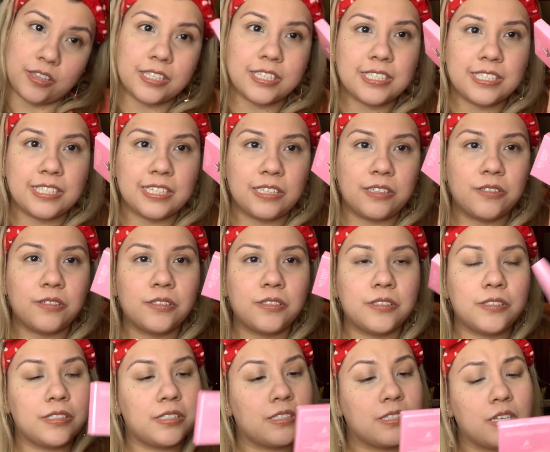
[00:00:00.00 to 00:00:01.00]
The
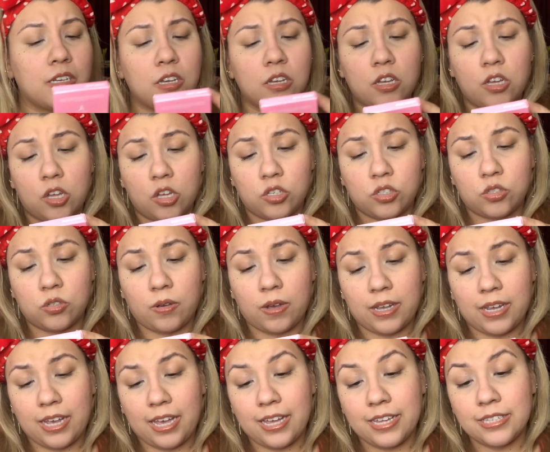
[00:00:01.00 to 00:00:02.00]
singles. So I
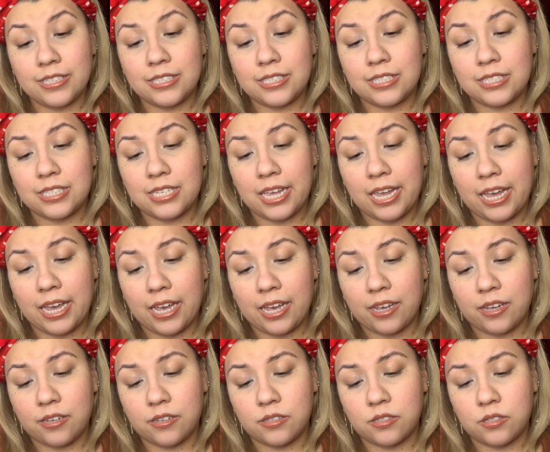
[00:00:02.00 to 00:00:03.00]
got
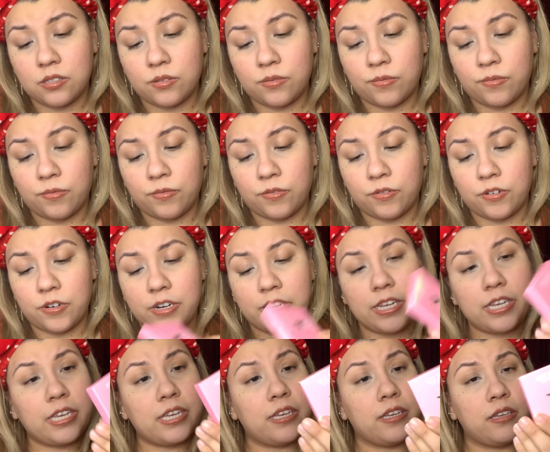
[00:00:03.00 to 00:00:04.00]
Tax
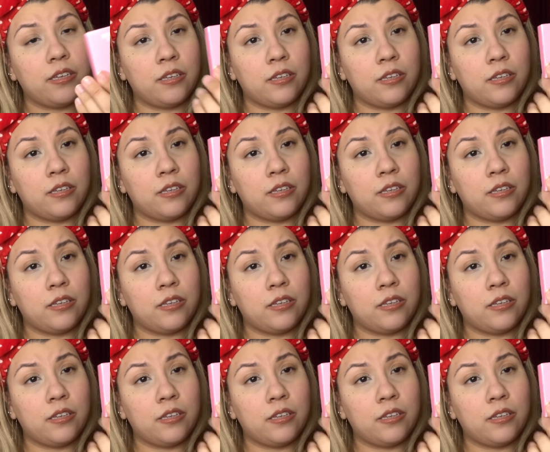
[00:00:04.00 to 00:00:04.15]
Free,